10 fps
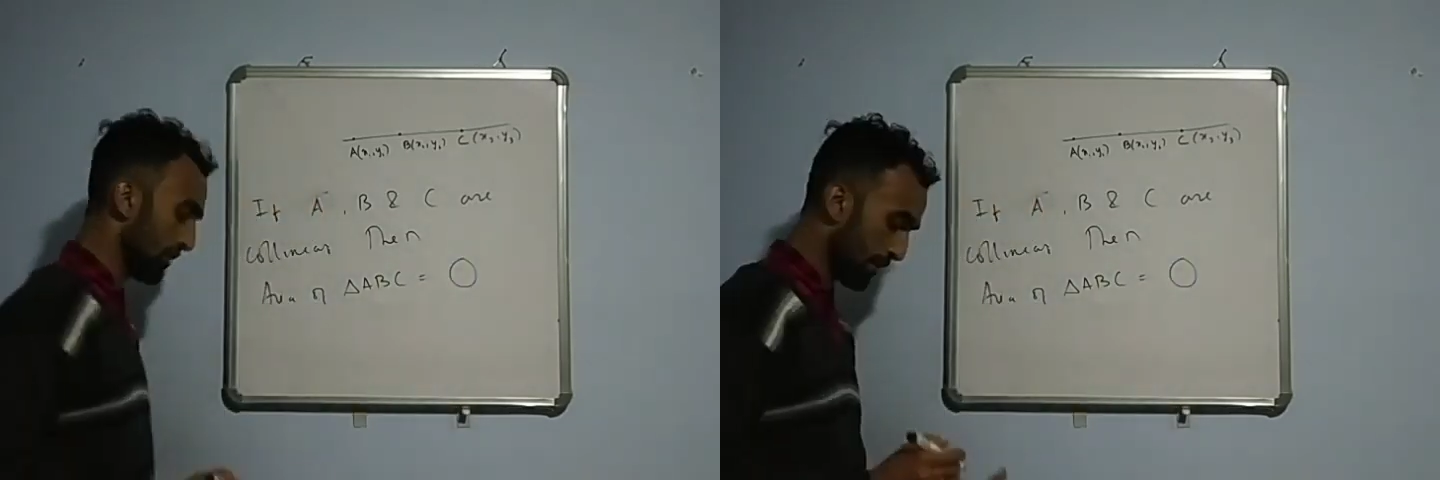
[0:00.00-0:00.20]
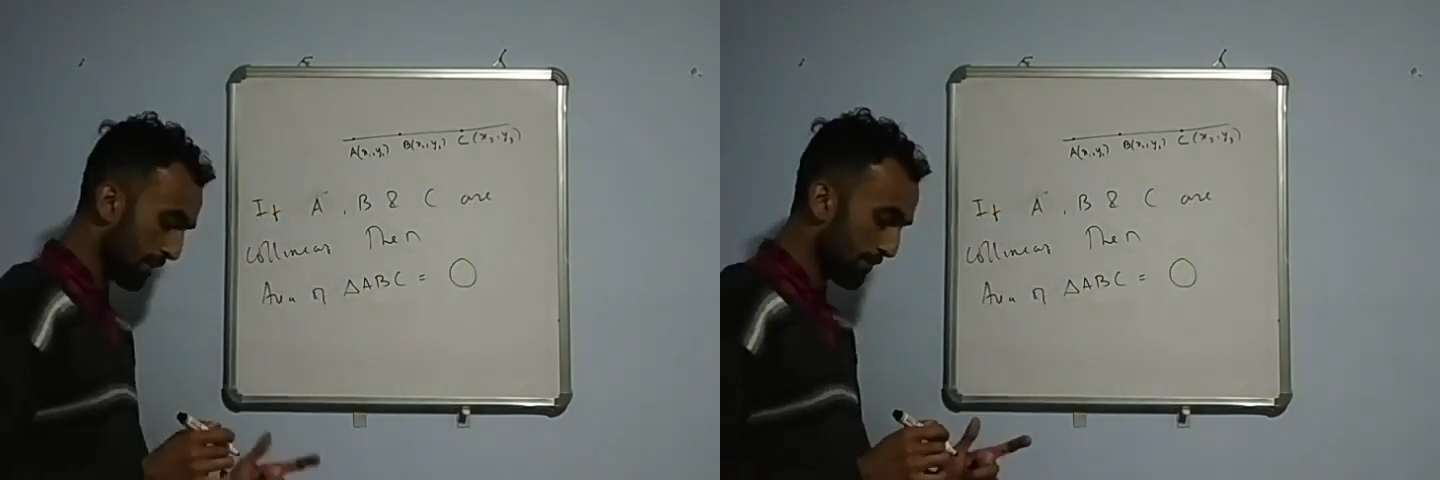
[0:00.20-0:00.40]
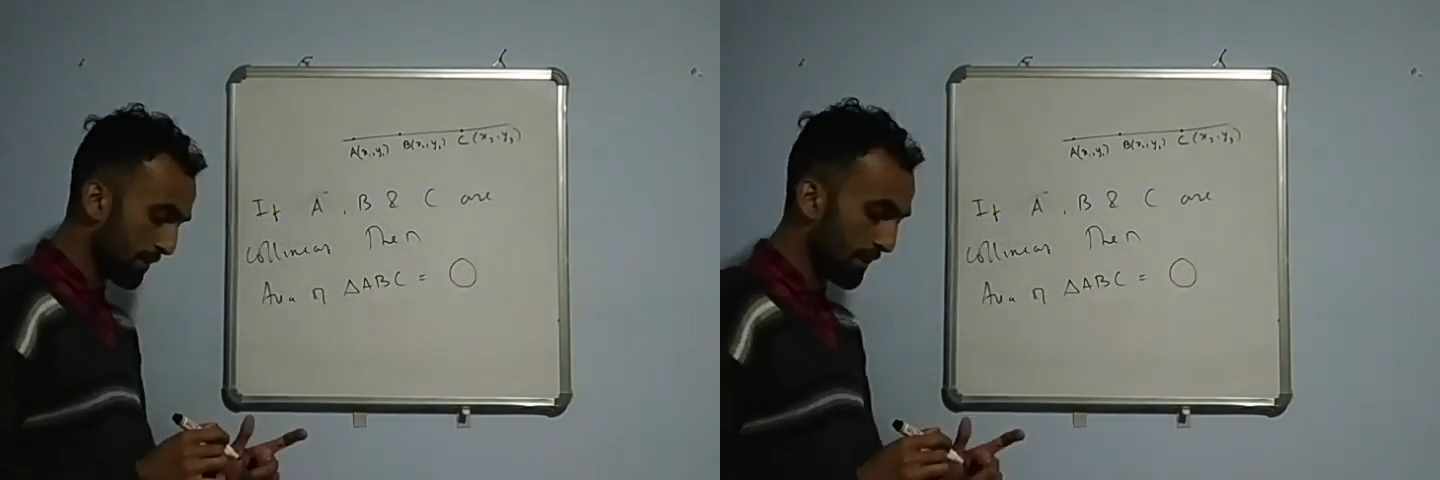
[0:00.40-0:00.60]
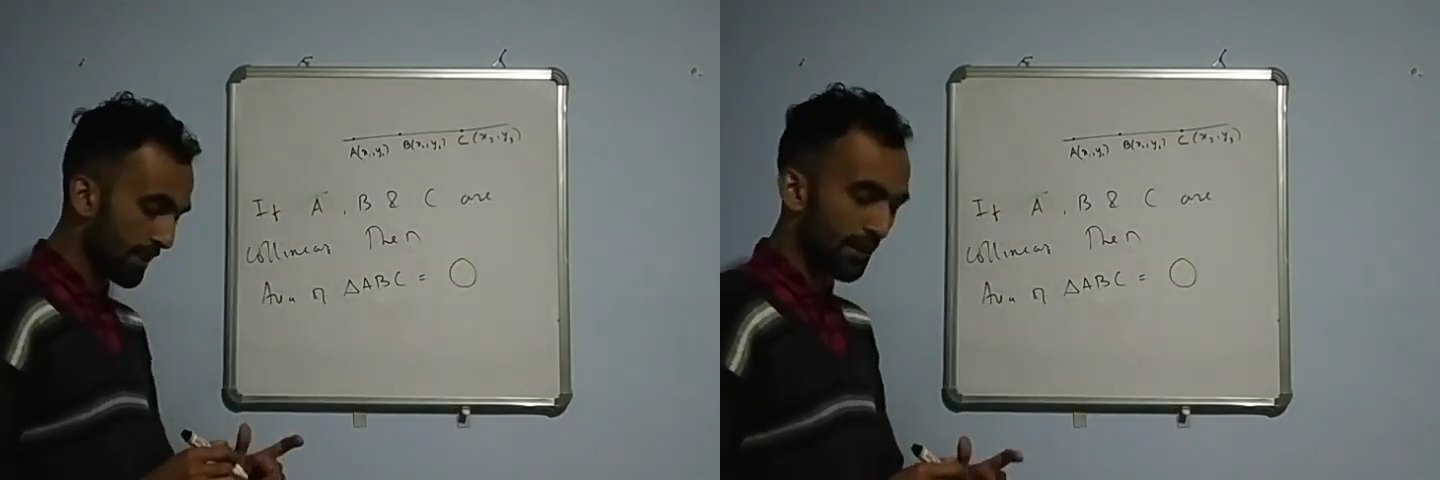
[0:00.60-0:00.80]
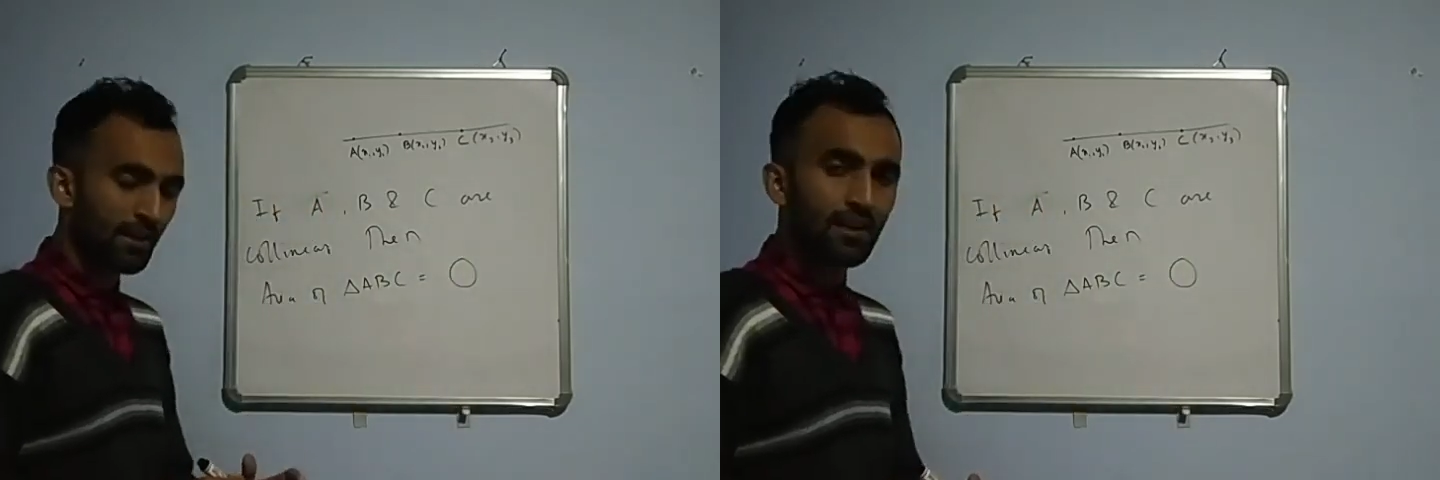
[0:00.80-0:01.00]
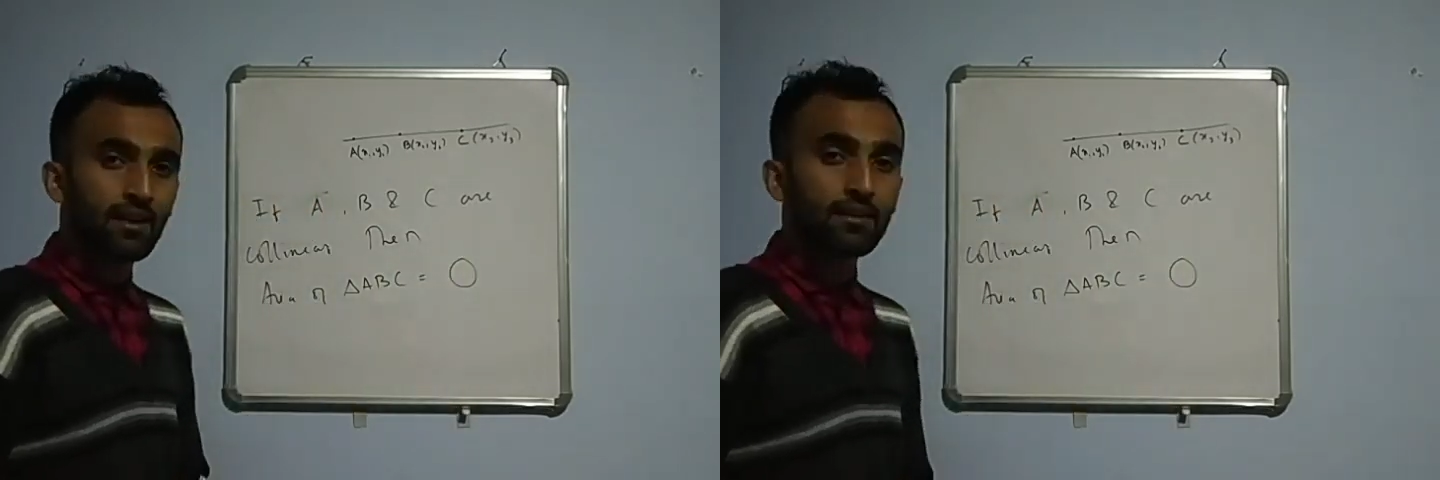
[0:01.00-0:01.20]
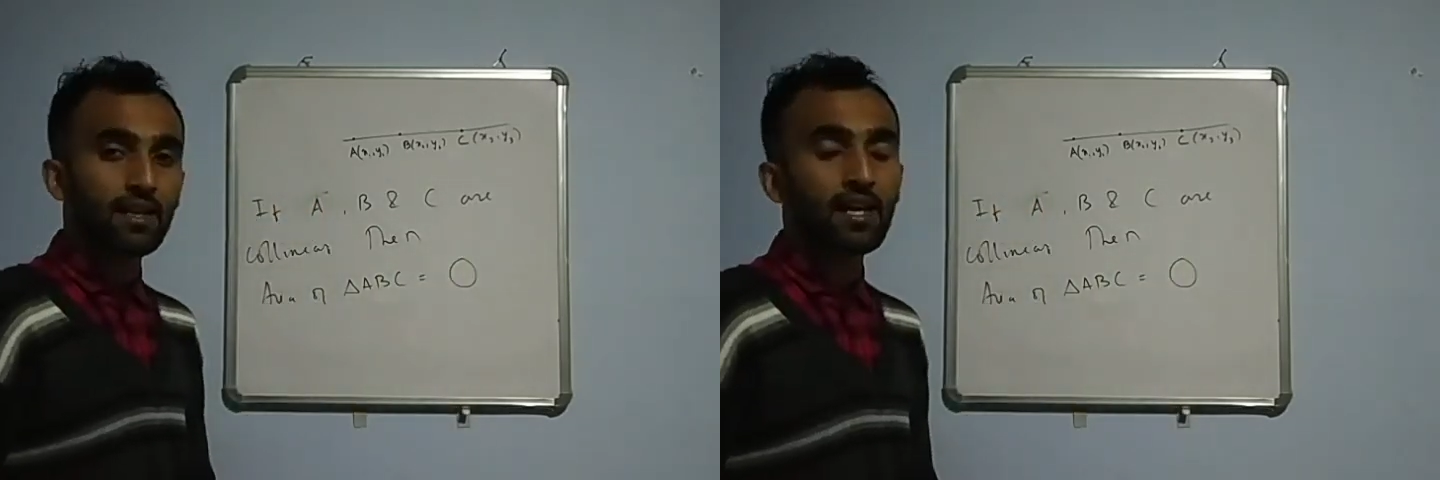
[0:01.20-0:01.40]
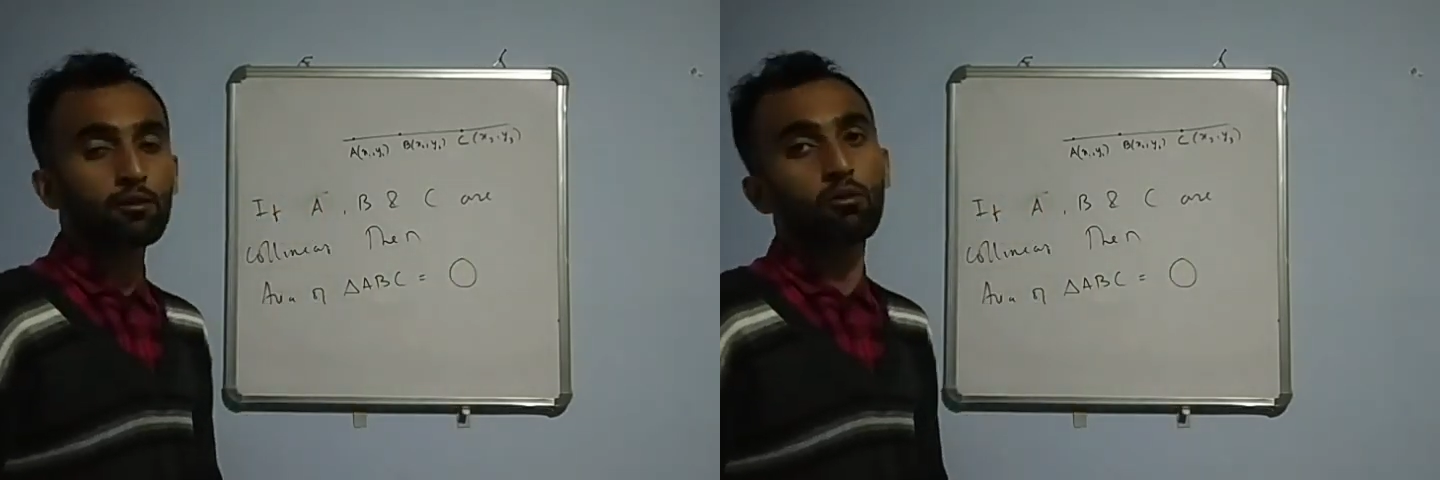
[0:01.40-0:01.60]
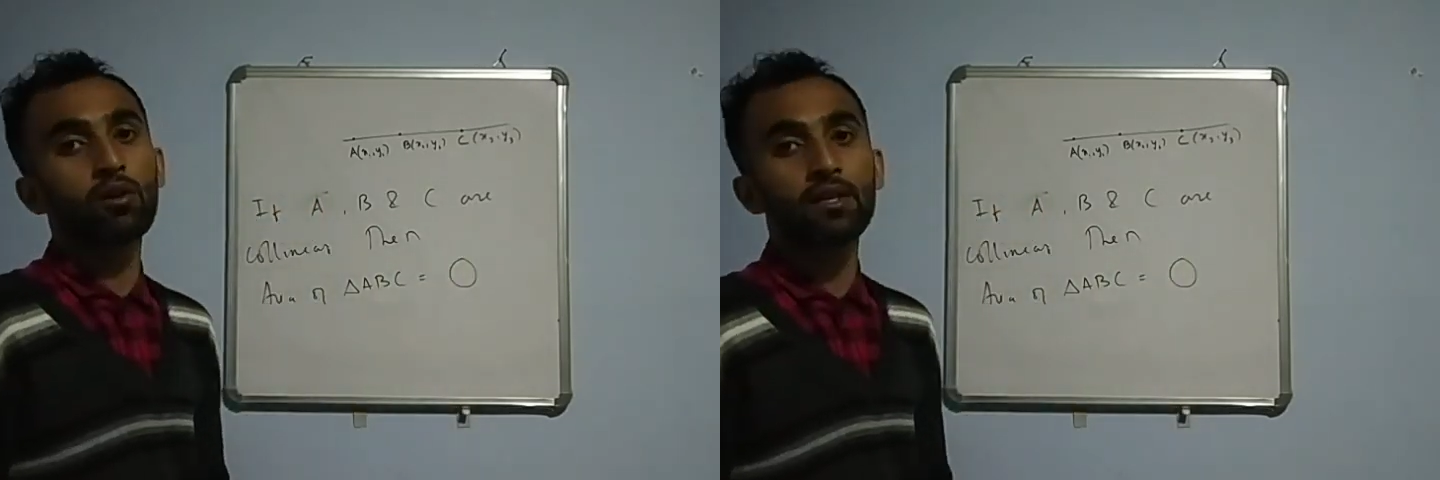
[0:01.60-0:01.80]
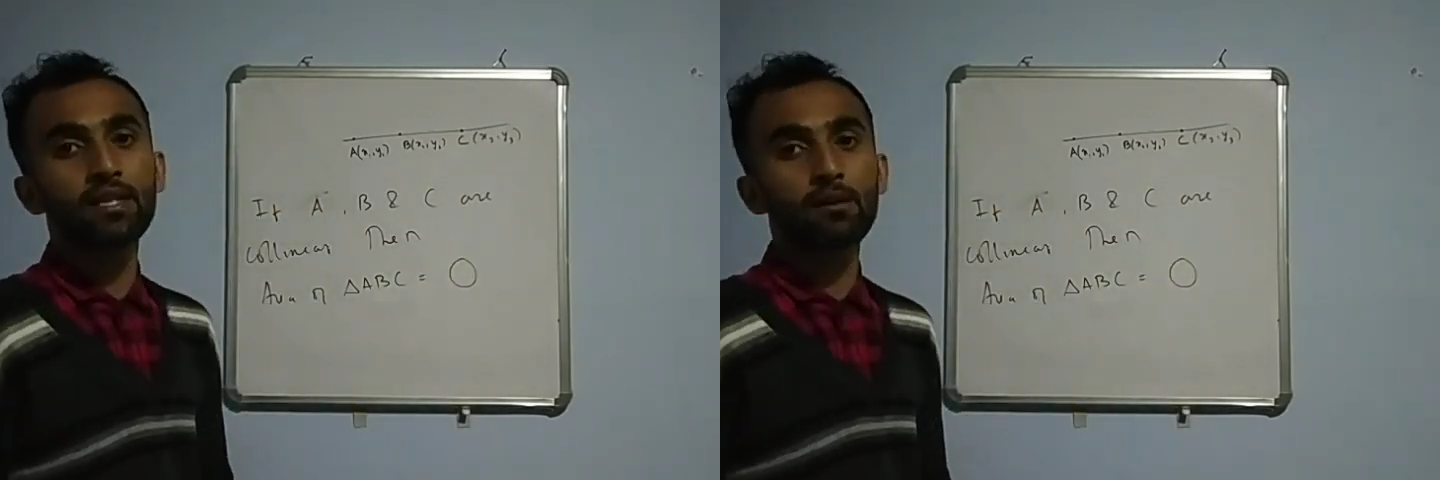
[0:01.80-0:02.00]
Remember, they are
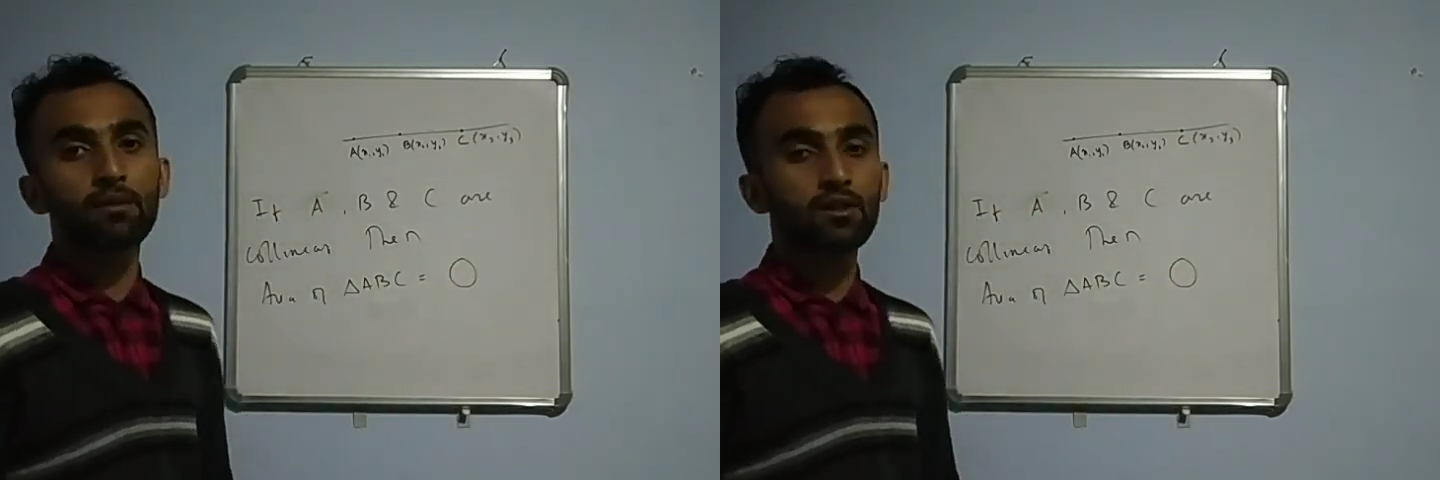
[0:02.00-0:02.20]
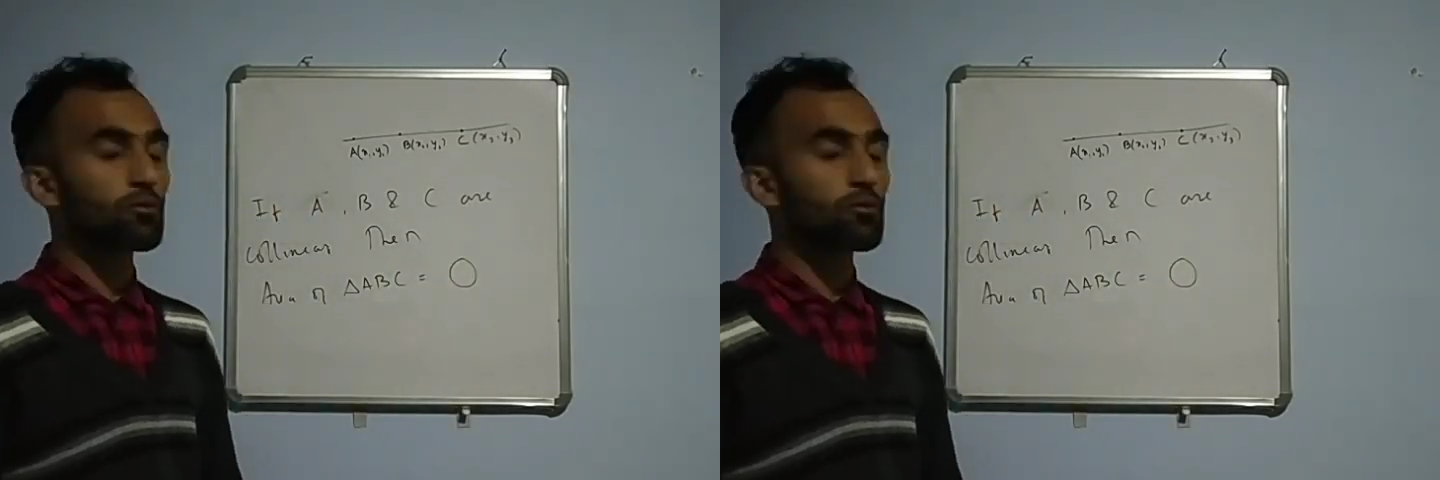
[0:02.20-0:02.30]
collinear means